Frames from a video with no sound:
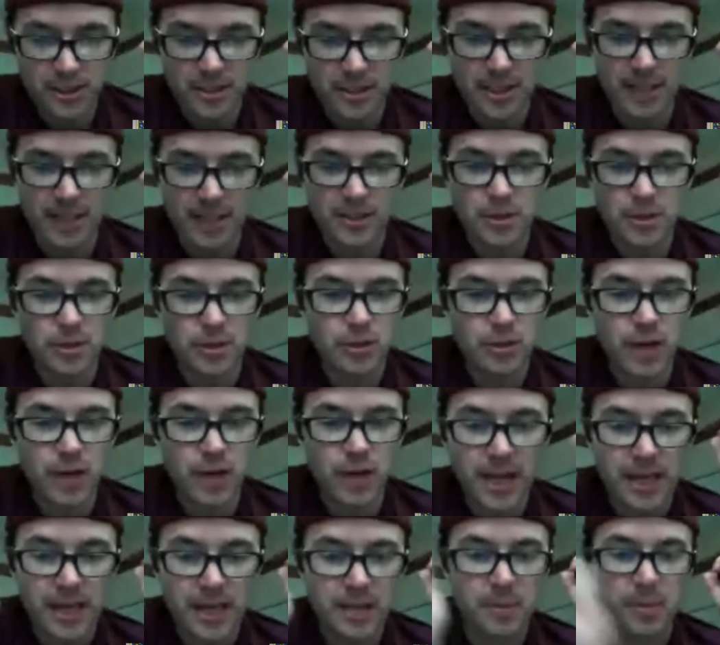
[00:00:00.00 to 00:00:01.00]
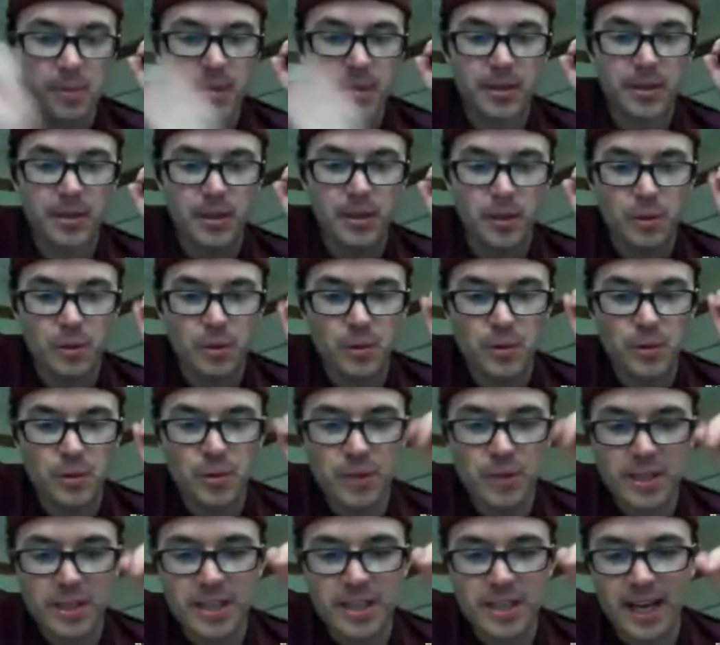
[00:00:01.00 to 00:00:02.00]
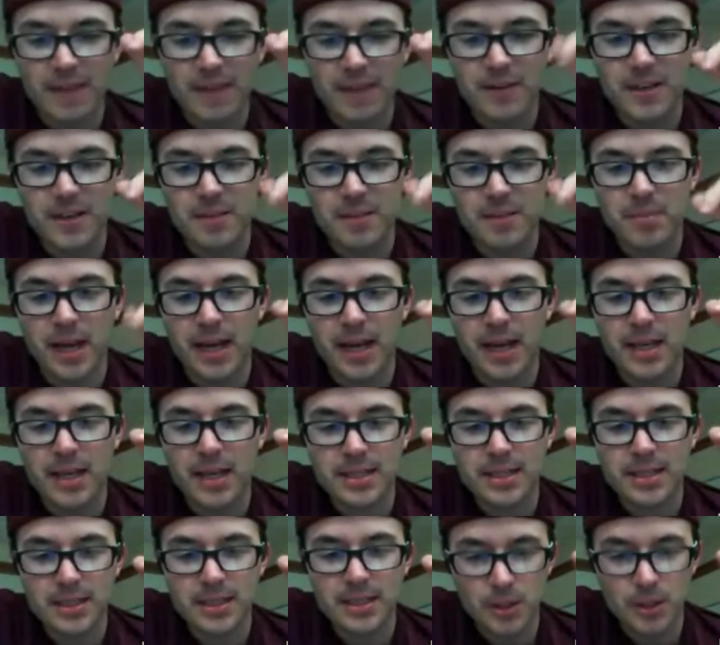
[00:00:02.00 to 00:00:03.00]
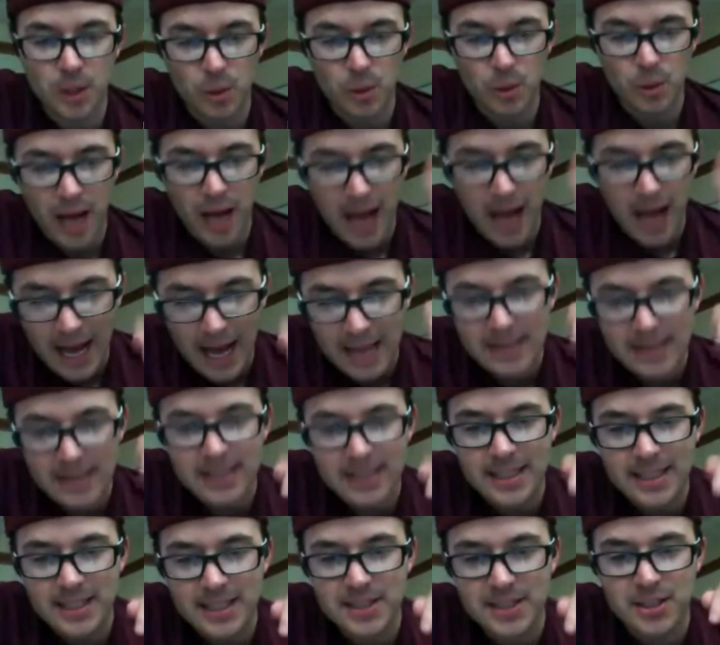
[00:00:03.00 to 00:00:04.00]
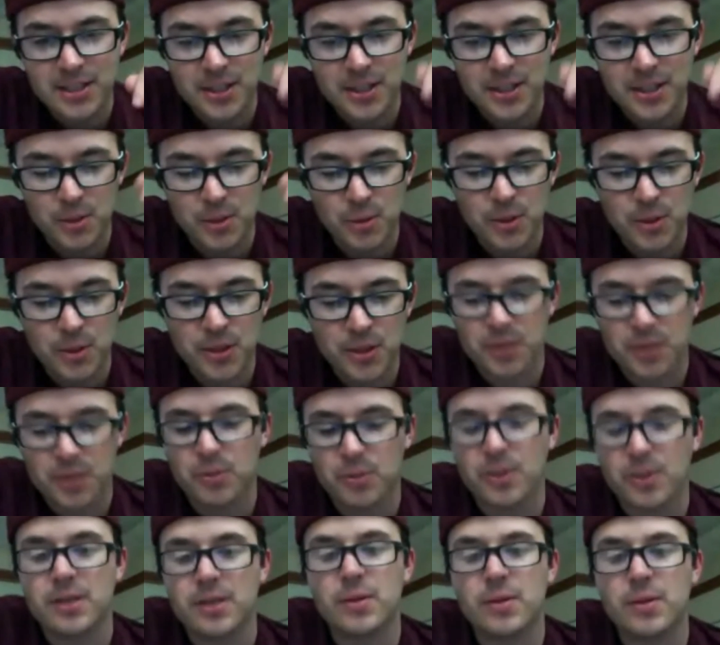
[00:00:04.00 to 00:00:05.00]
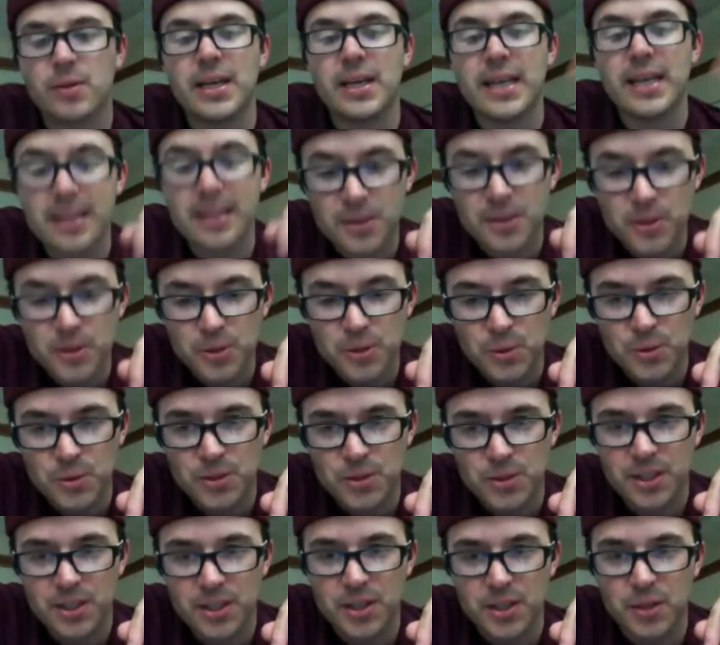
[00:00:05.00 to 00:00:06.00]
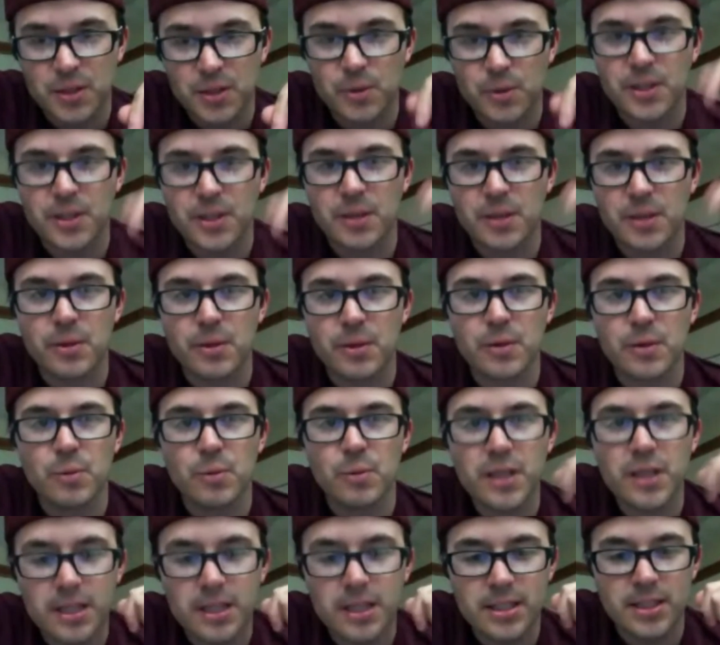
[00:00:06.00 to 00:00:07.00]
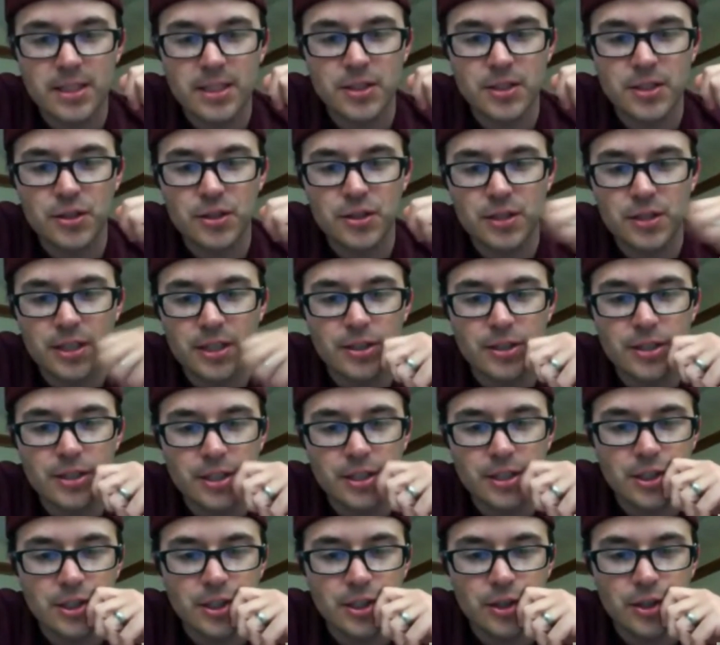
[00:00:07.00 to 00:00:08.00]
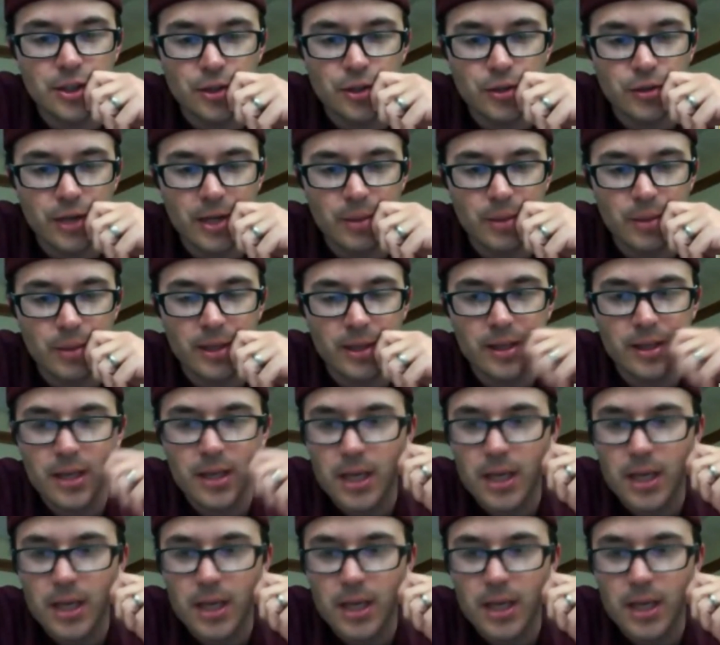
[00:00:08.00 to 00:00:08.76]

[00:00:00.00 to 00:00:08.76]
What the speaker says: that's great, but, you need to have an impact, on the kids that you're working with, in the schools that you're working with the teacher that you're teaching third grade with.